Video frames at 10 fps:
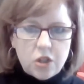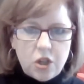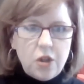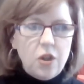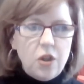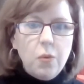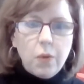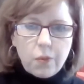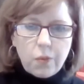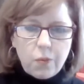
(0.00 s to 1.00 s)
You
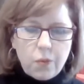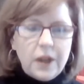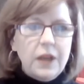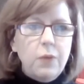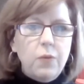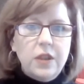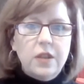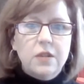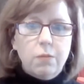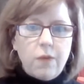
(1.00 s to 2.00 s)
were really with
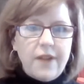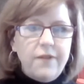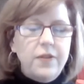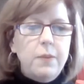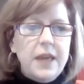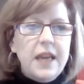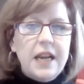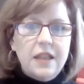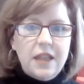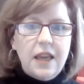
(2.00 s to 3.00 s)
us right from the beginning
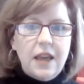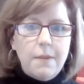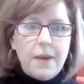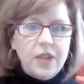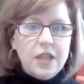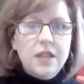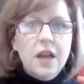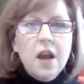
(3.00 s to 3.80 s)
and thinking about this.